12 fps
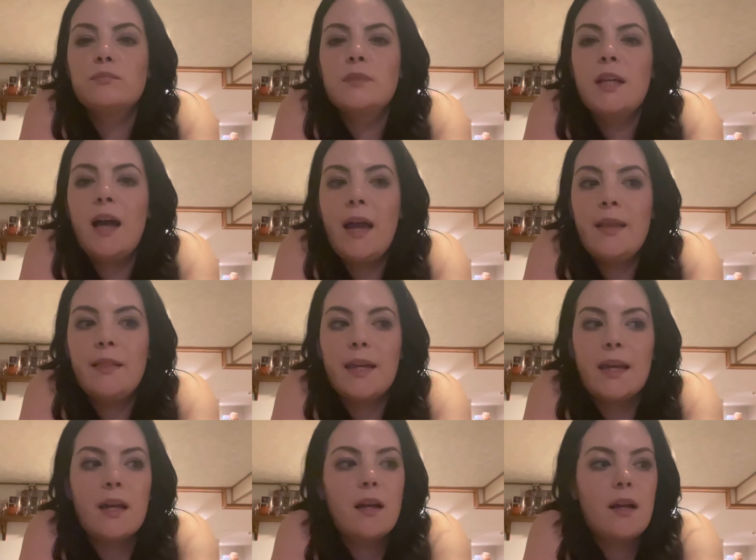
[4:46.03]

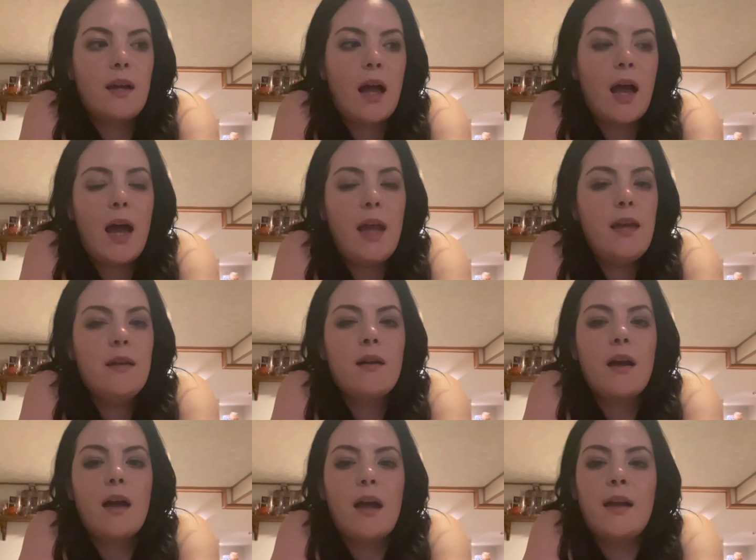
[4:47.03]
Kylie I
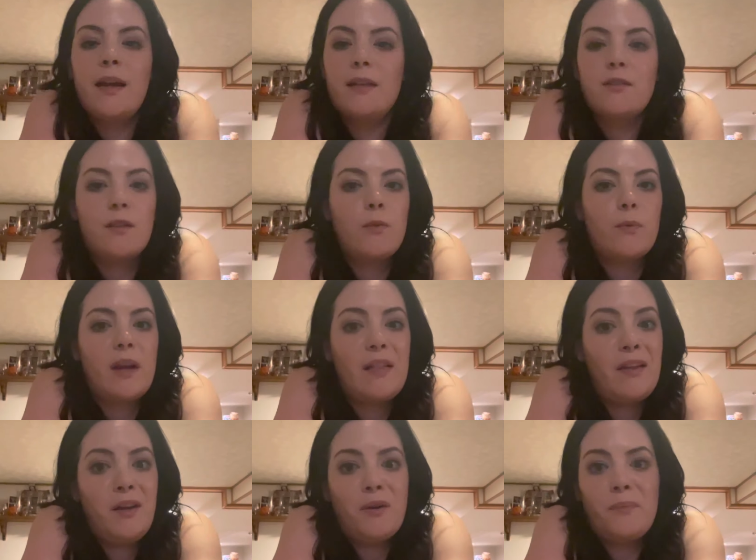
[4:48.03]
again another one. I
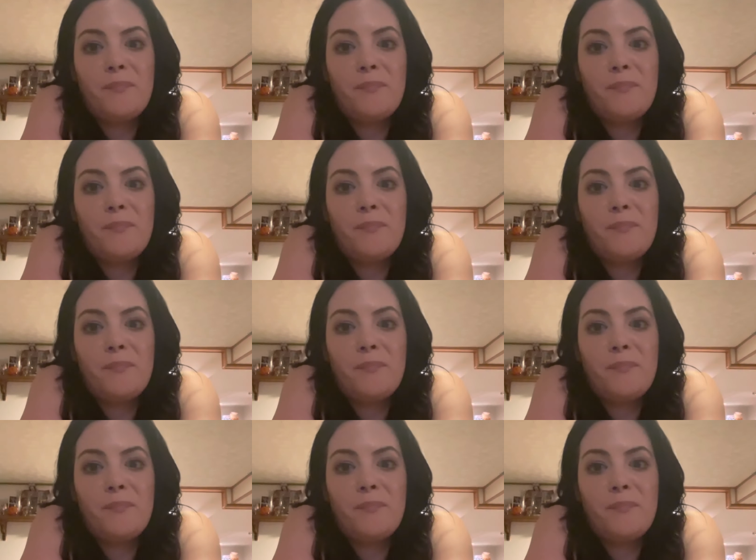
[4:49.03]
like her.